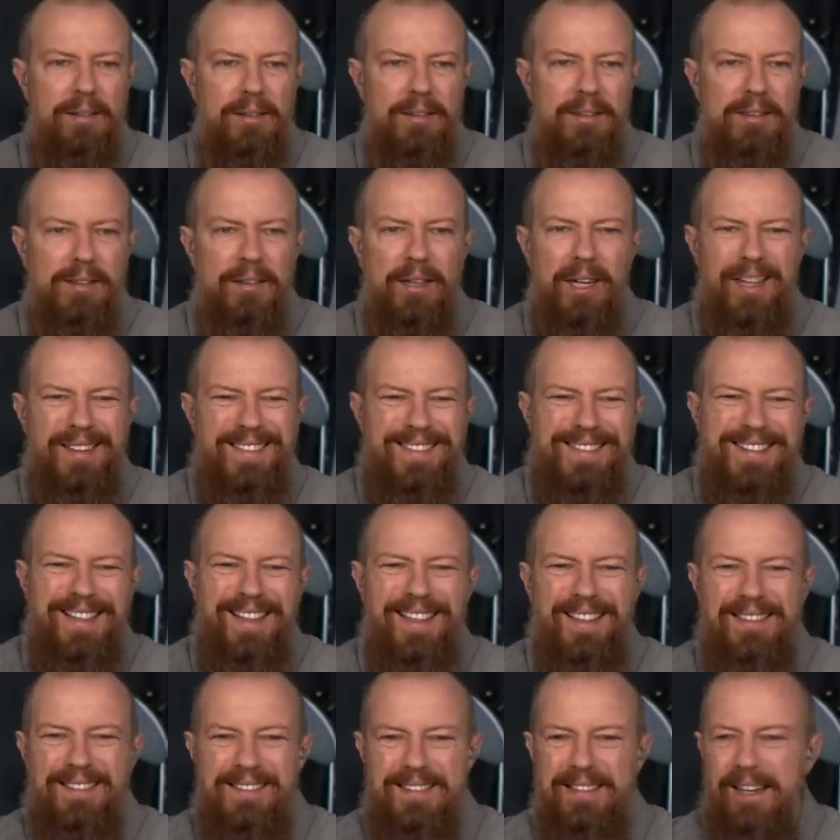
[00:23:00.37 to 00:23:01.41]
It's, that's not,
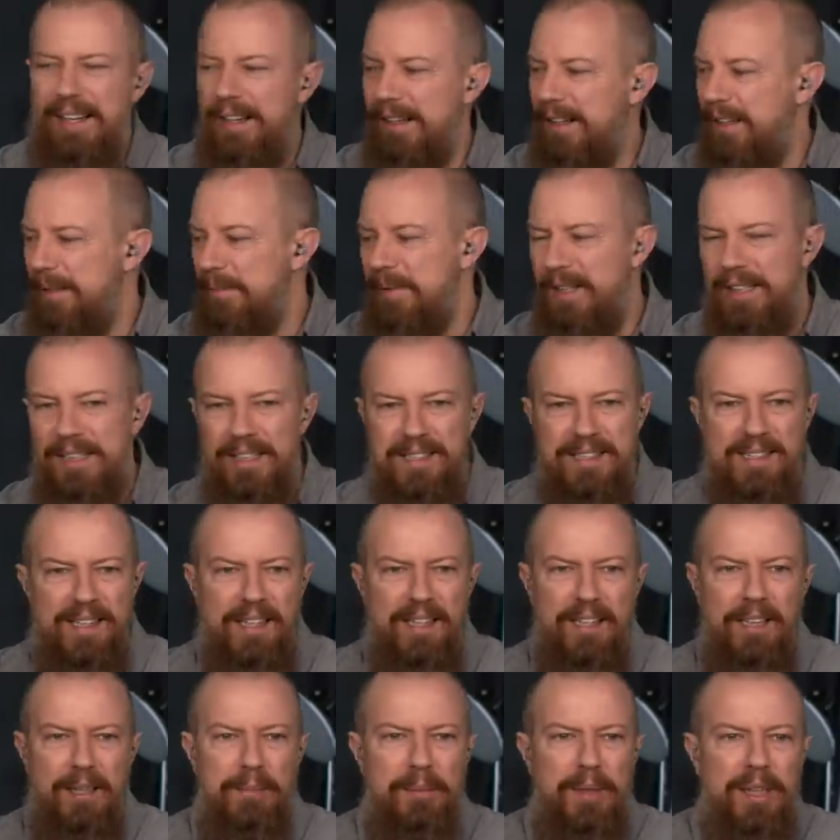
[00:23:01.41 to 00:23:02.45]
not going to be an
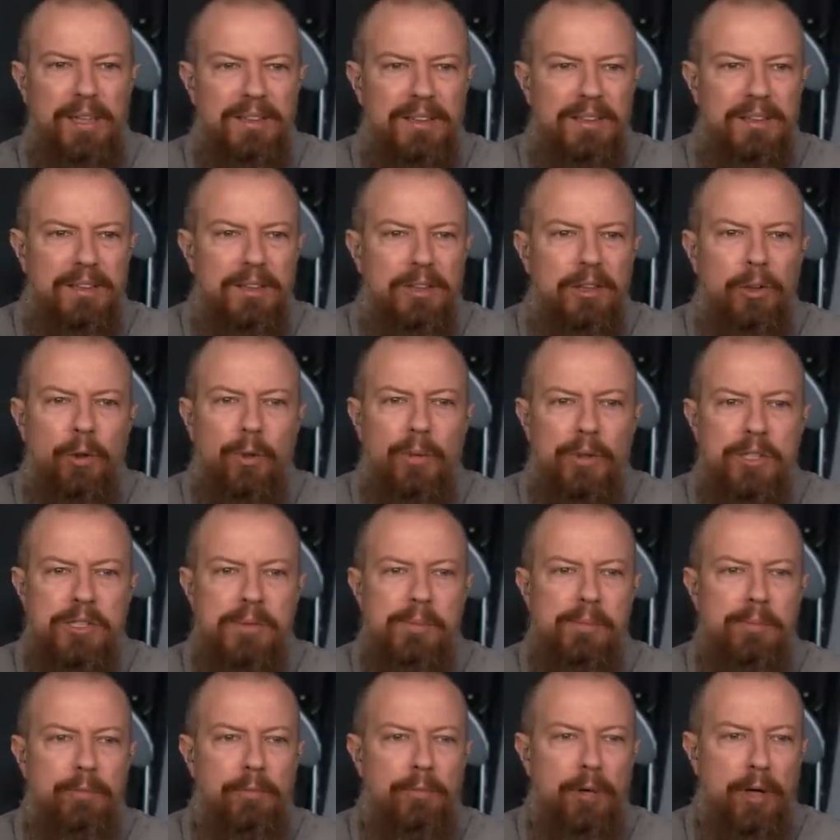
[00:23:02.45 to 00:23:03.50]
exciting unboxing. No one wants
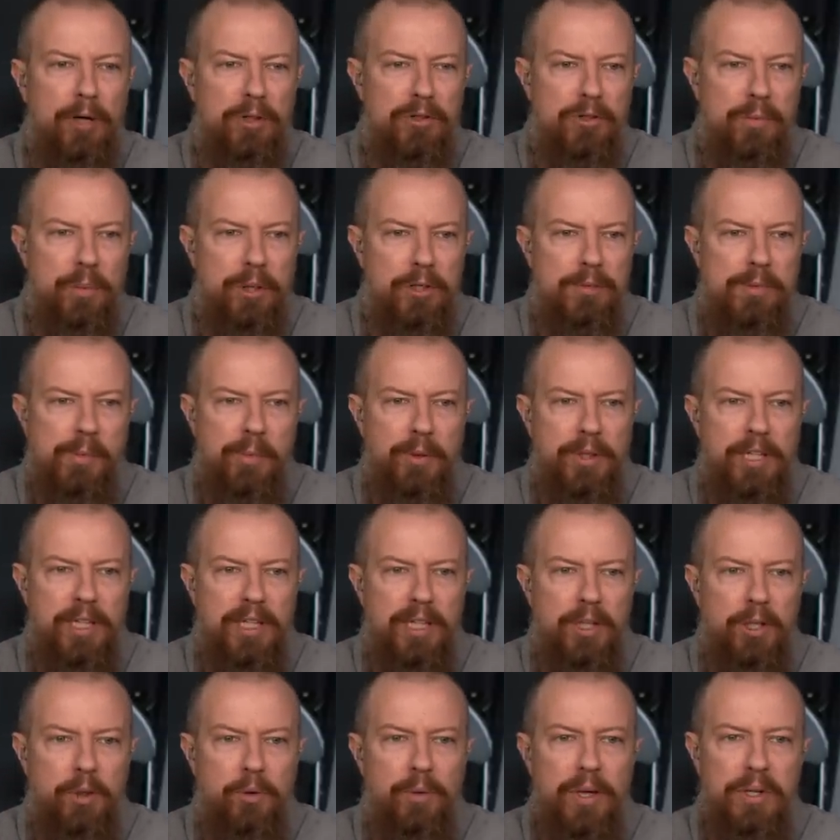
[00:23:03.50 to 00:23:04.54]
to, wants to watch me put that
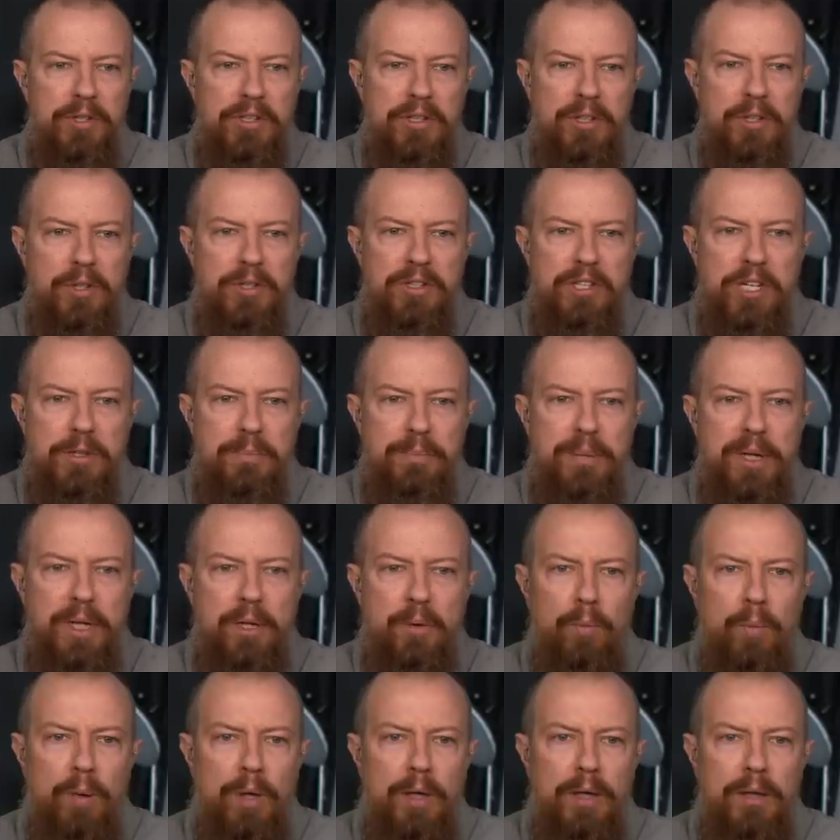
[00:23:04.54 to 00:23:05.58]
together. Ground Zero says
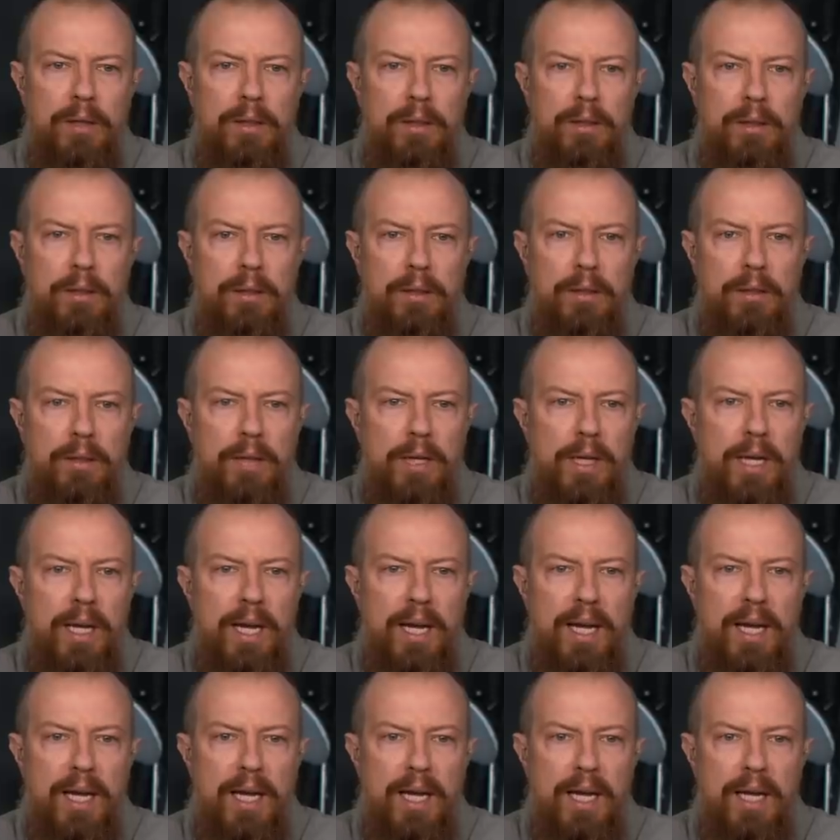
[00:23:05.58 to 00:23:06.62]
pick one
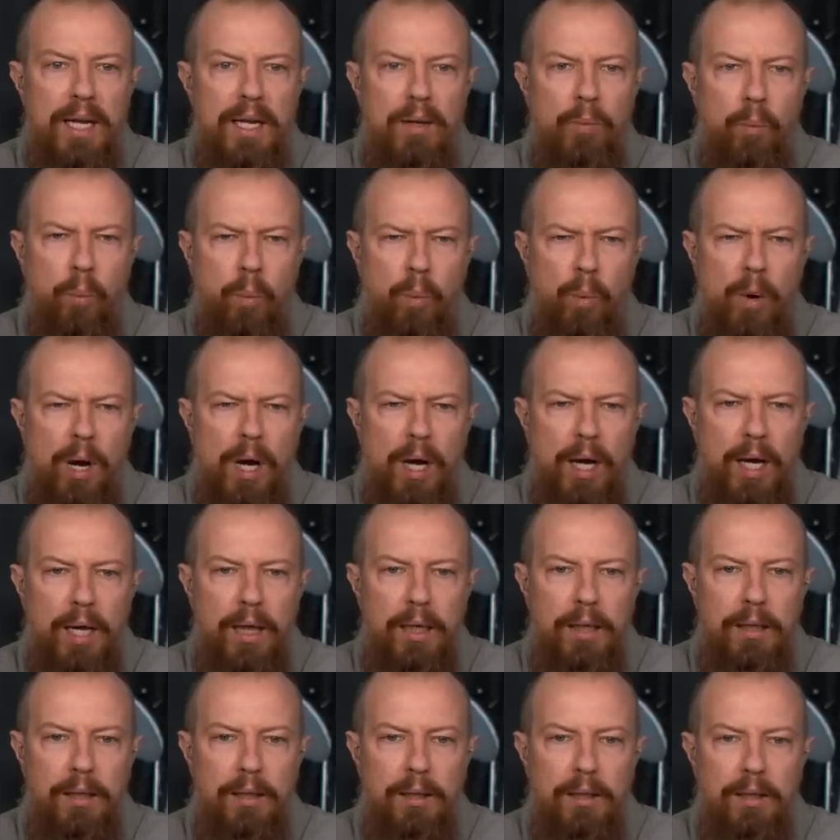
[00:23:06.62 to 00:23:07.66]
and
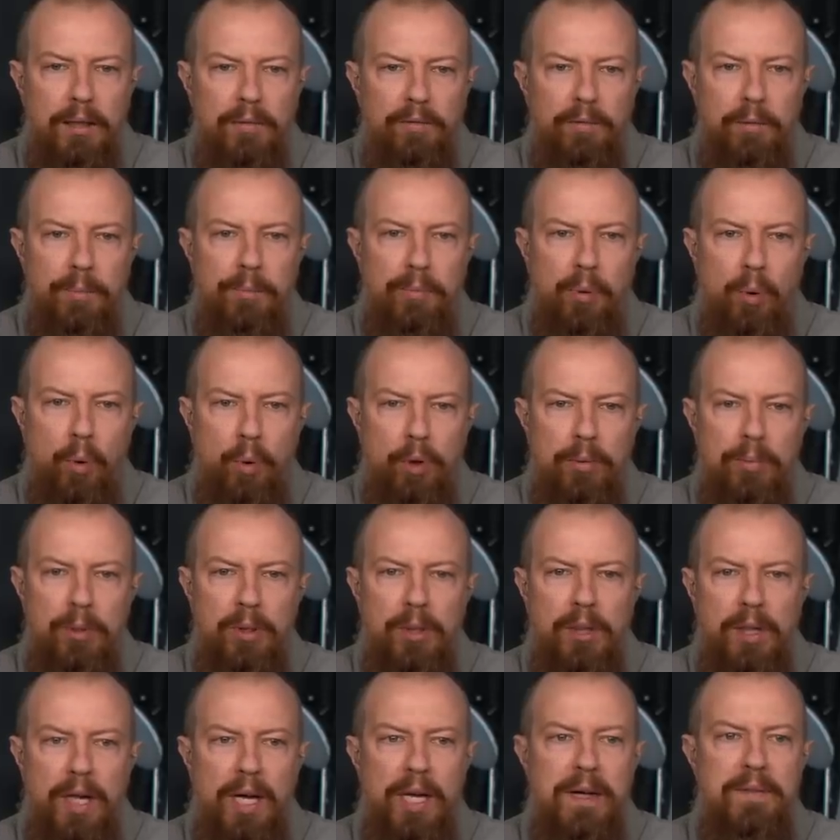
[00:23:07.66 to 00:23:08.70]
why for
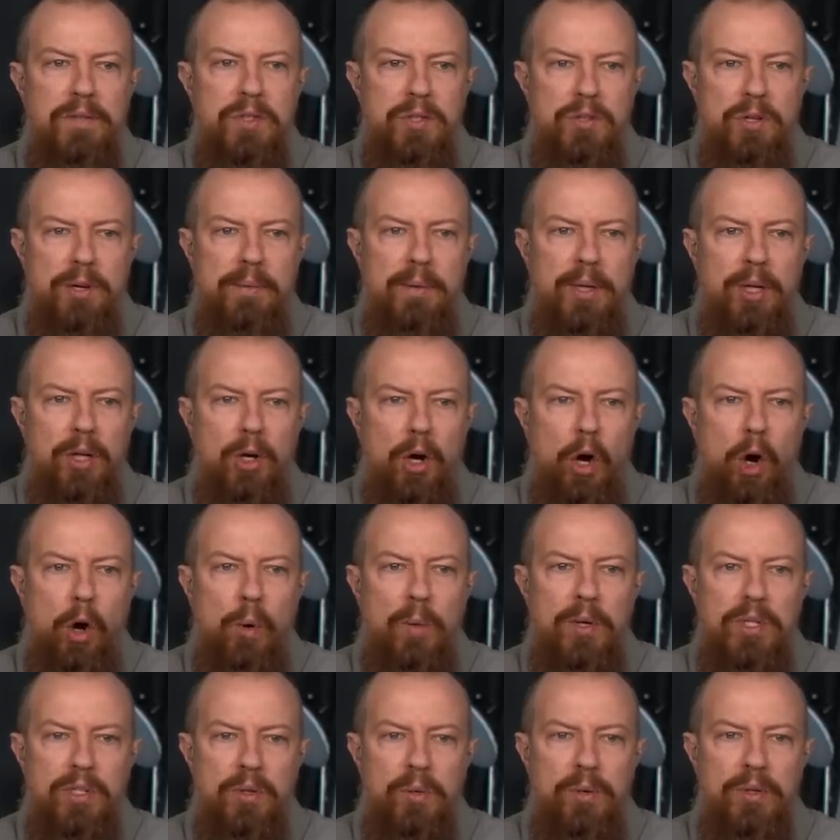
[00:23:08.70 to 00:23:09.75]
portable live streaming,
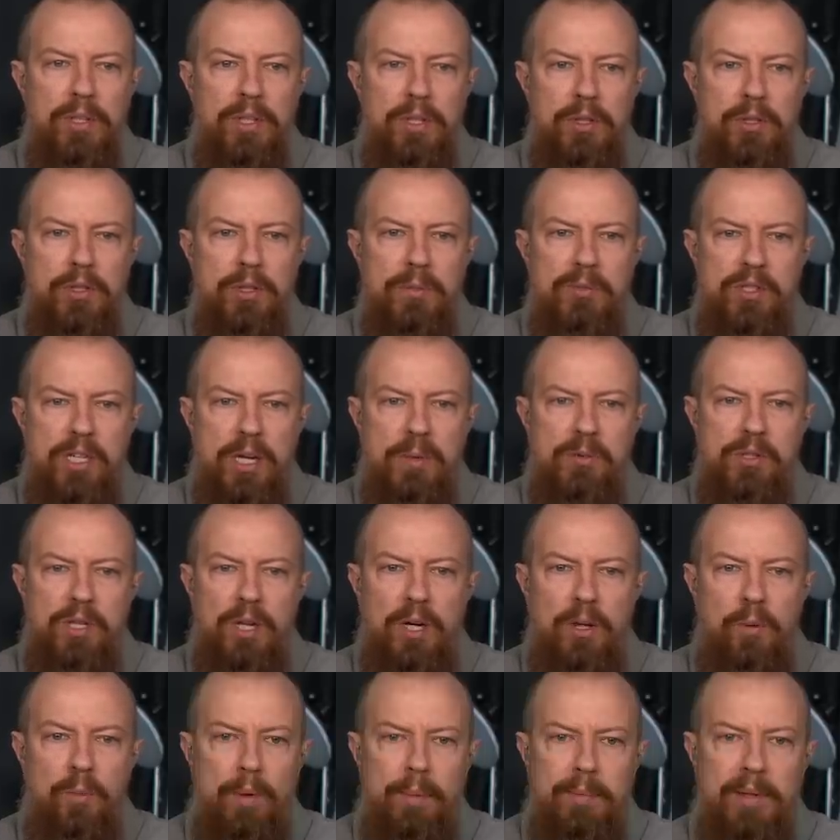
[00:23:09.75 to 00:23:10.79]
always going to YouTube, same
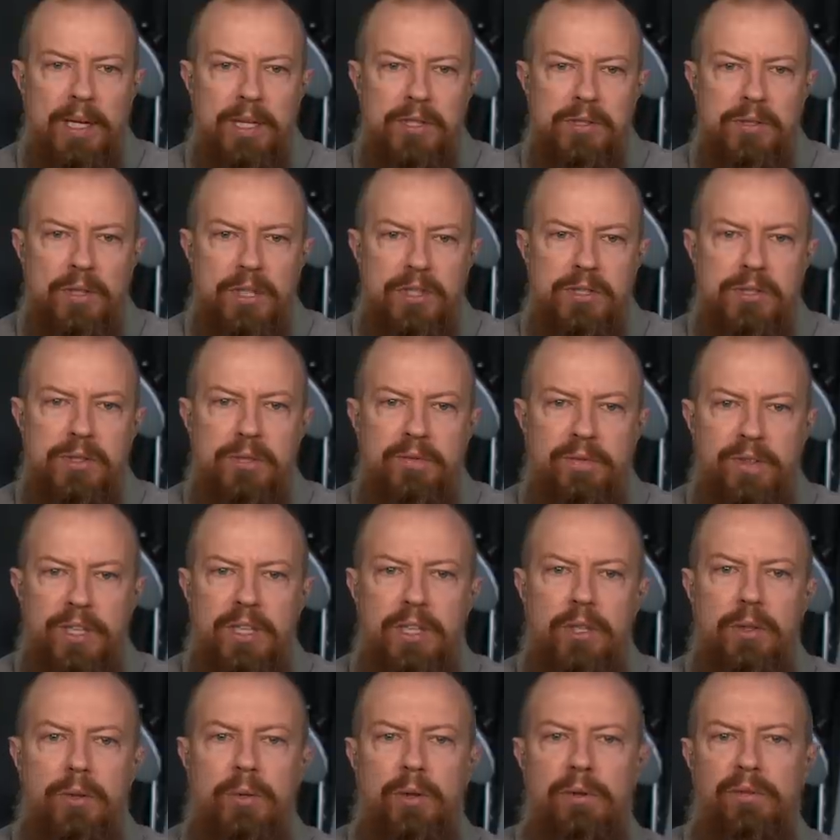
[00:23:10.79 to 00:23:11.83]
channel, Webcaster X2
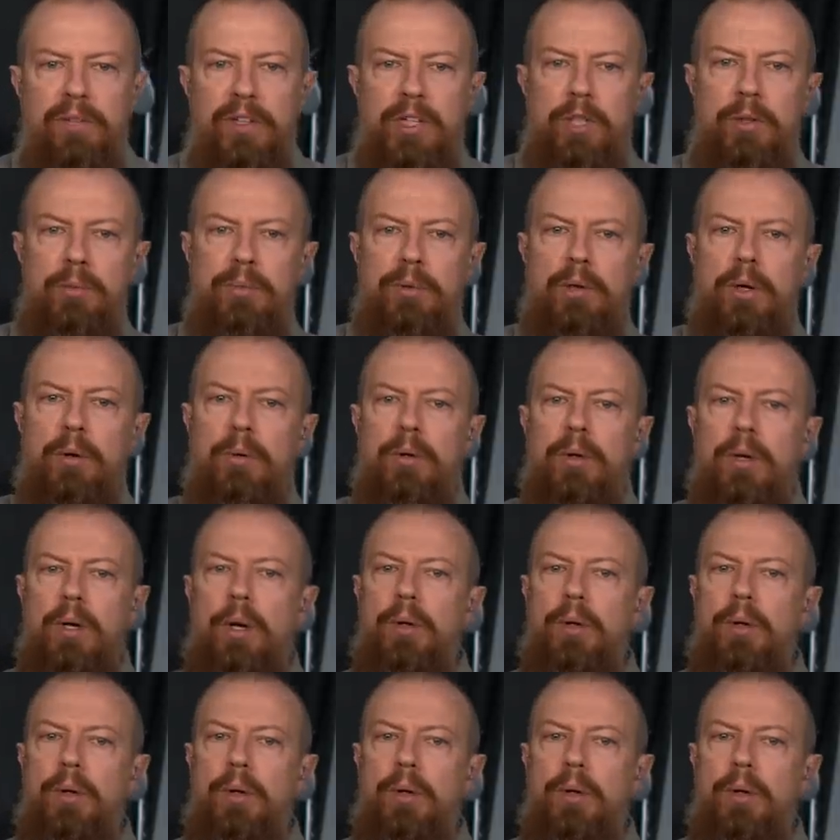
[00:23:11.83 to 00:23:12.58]
VidiU or VidiU Pro.